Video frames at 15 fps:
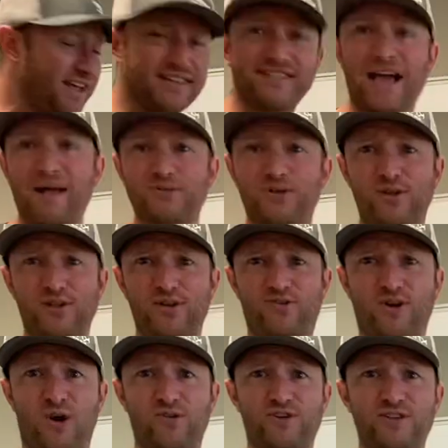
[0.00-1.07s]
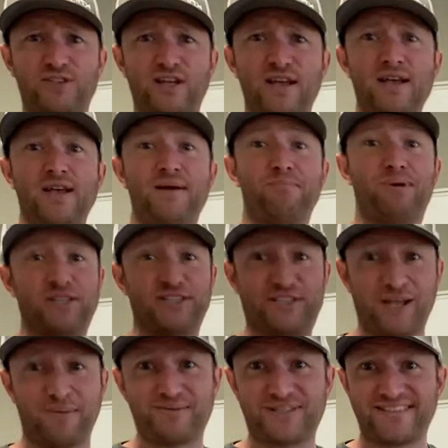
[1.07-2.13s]
It's absolutely atrocious, but the
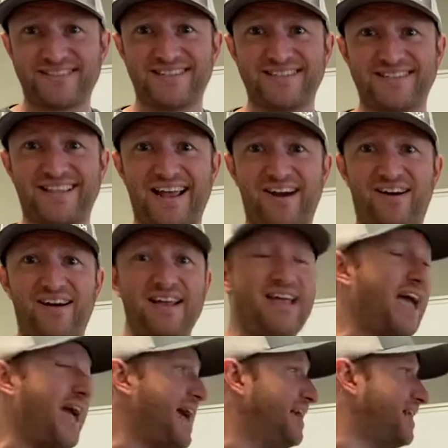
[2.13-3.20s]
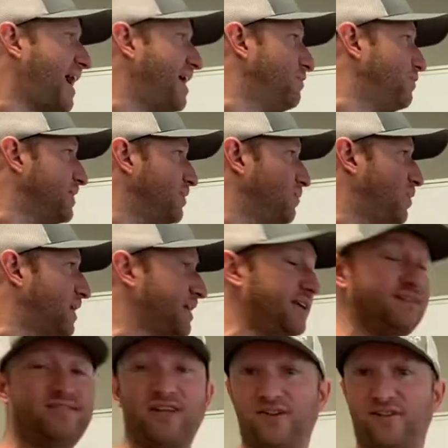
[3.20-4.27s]
substance is there, and I really want to
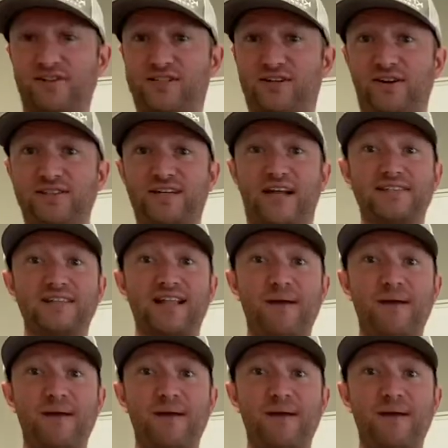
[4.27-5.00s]
continue the series, guys.